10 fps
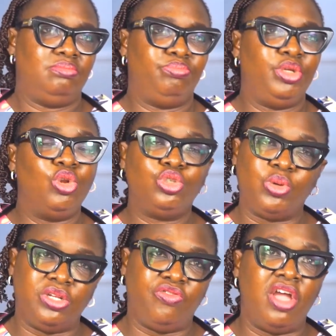below
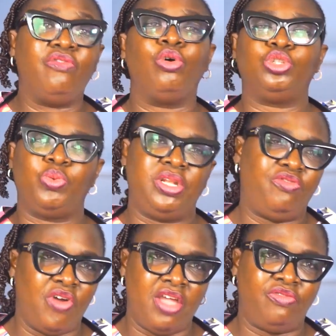25 or
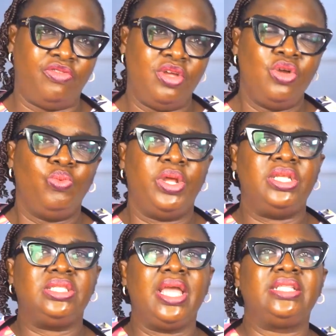25. When
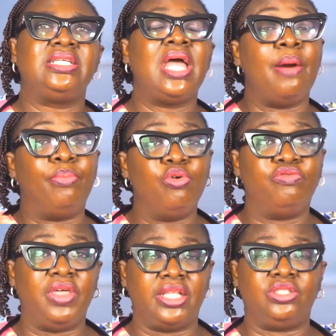it's getting
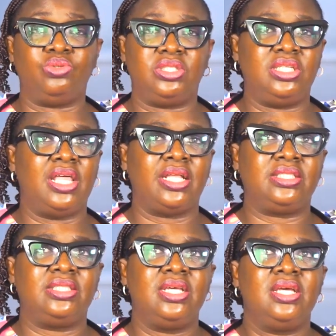above that, you see that